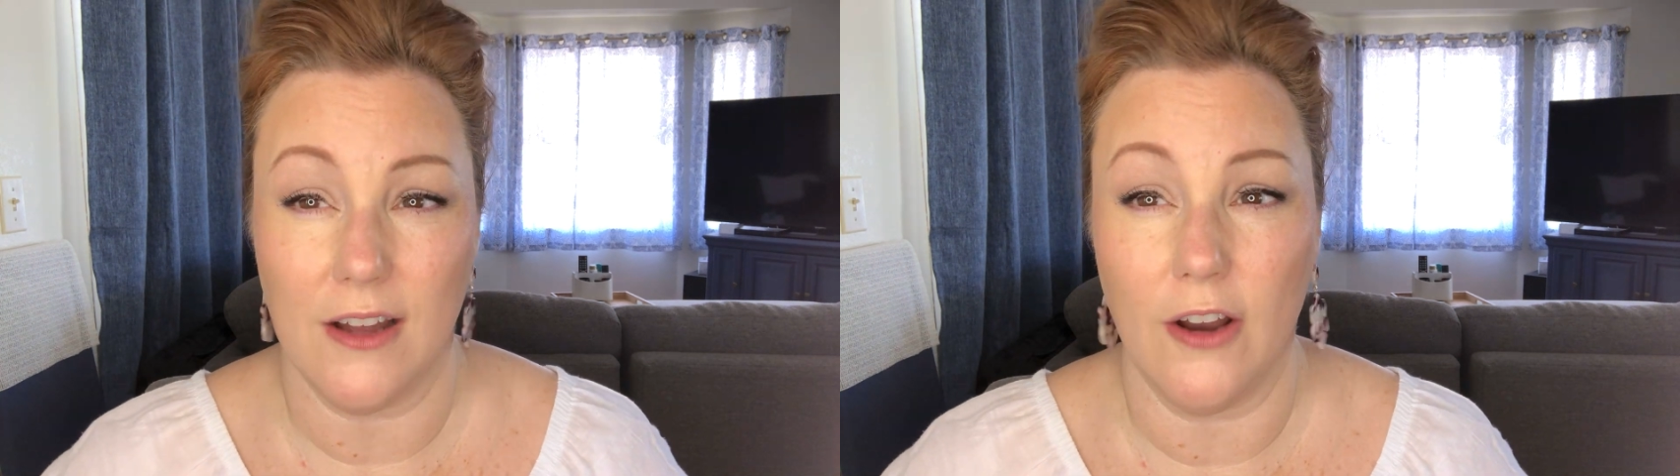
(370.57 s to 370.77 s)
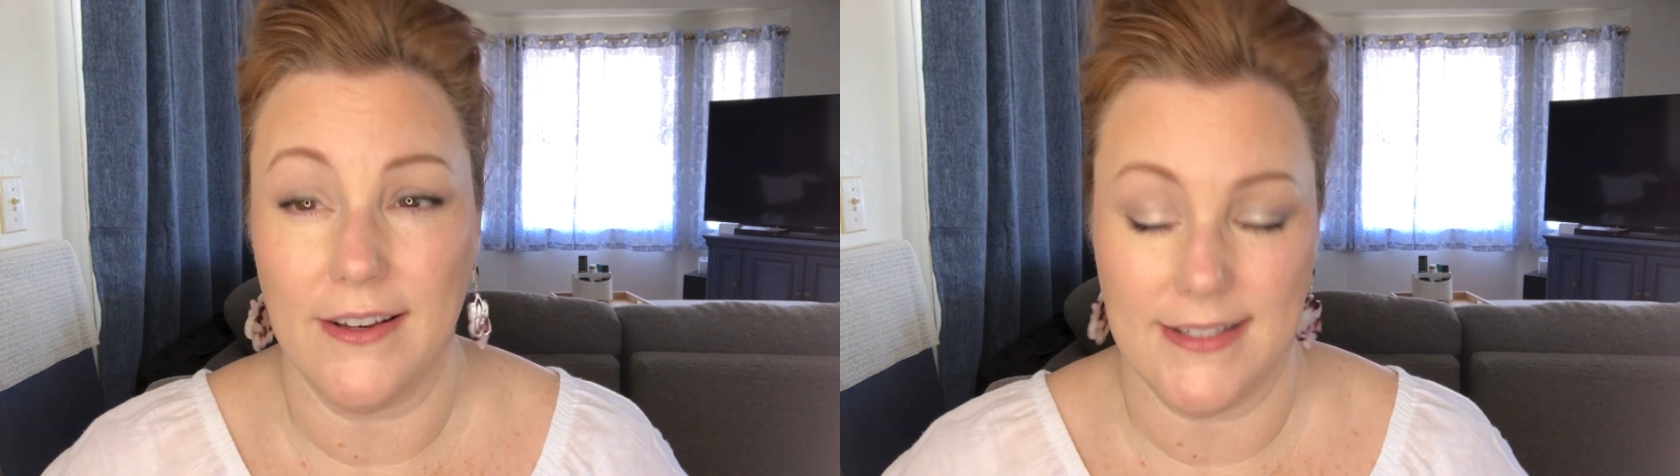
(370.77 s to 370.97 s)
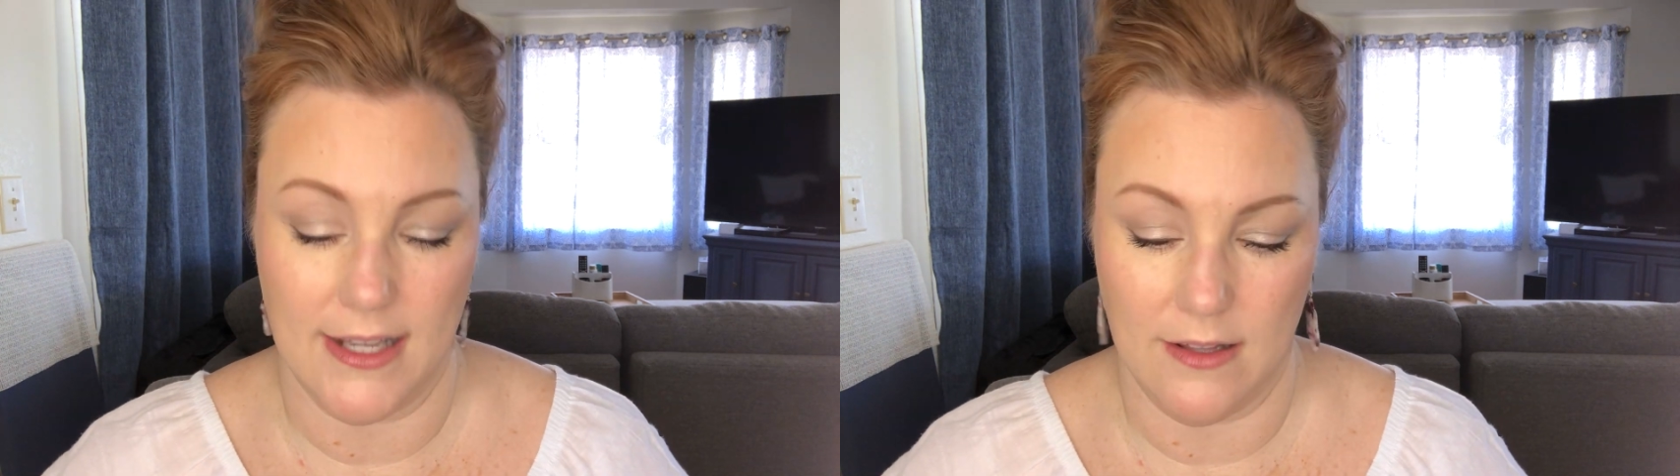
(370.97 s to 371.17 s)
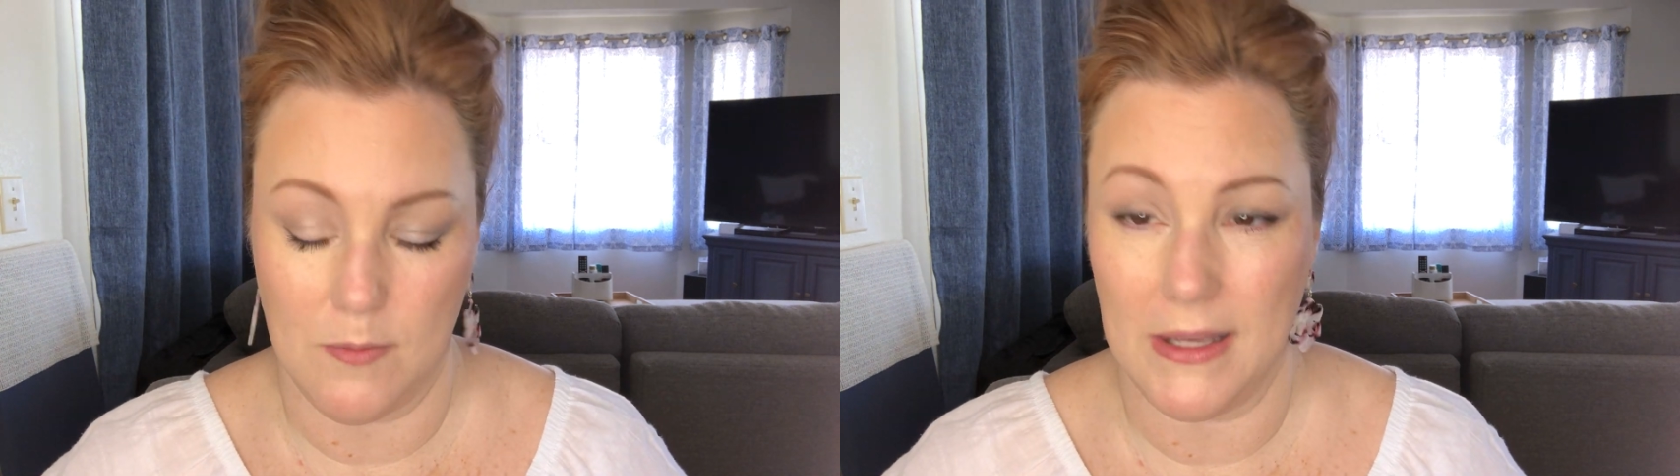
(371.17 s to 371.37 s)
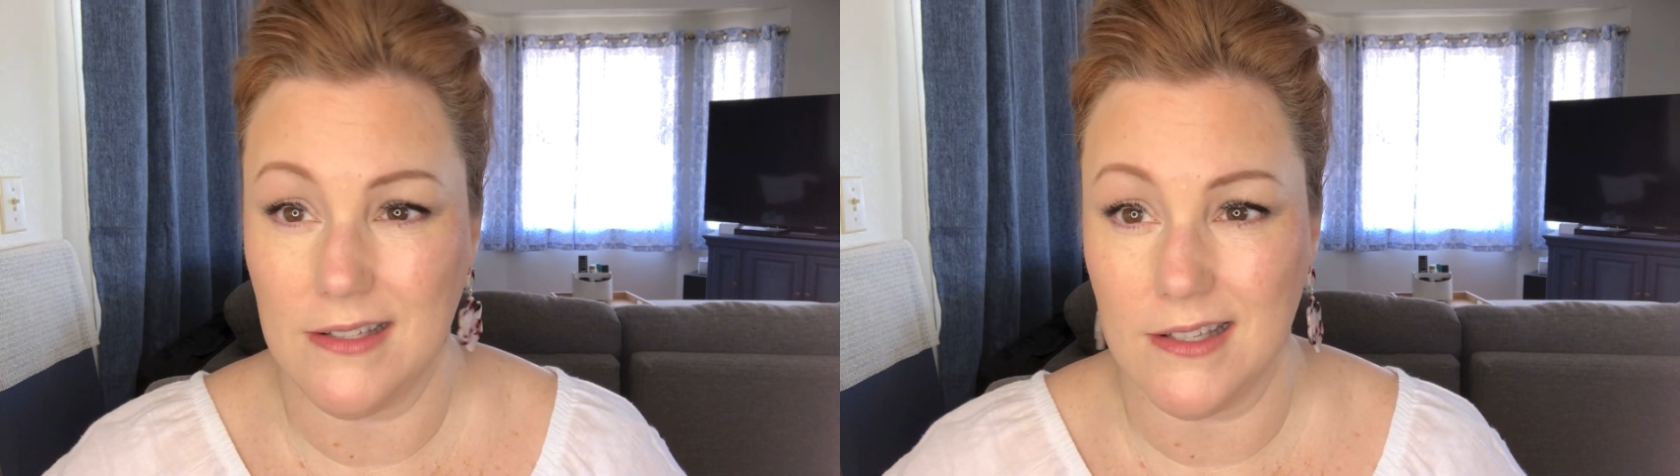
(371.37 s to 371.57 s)
on a daily
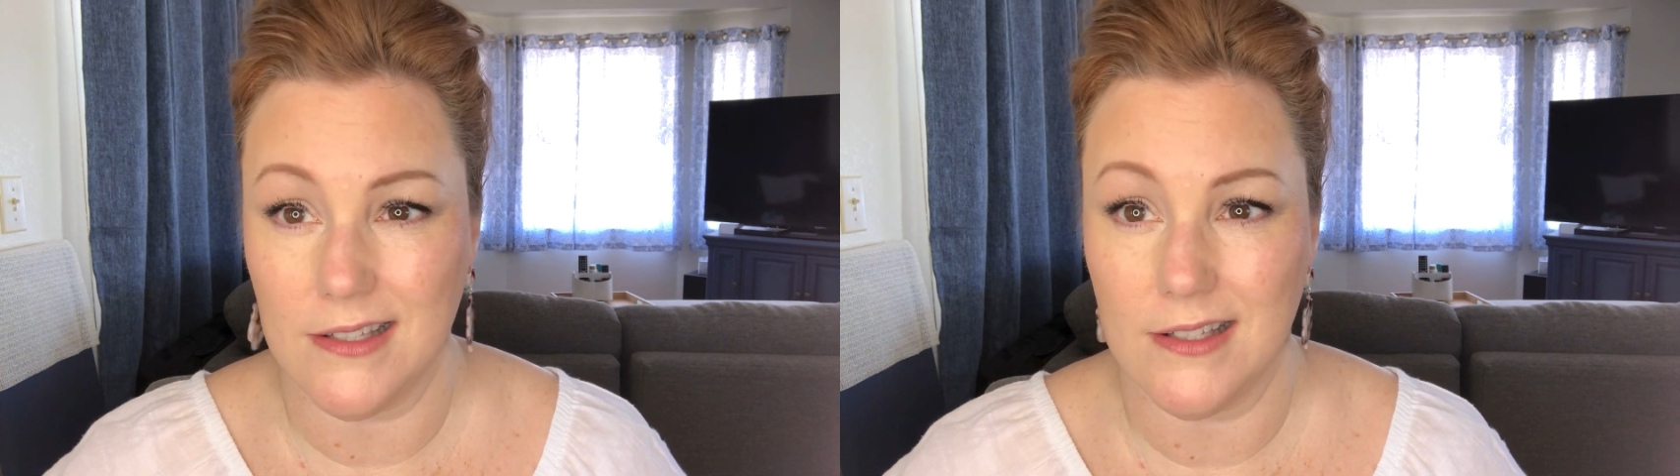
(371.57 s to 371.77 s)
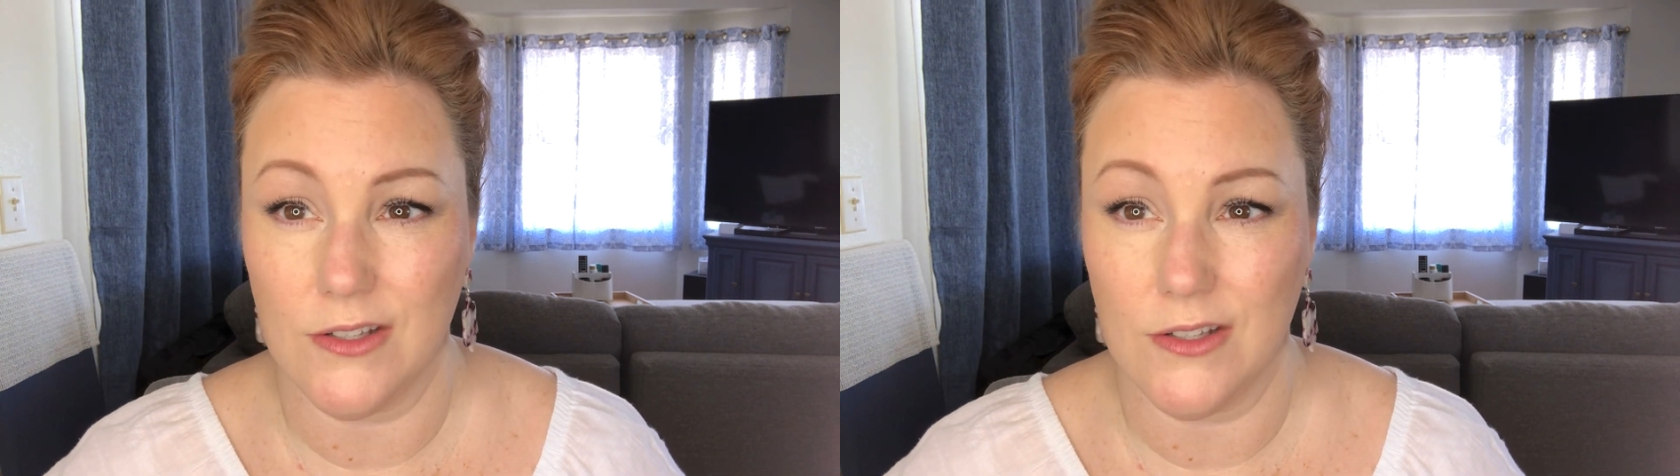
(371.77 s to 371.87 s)
basis,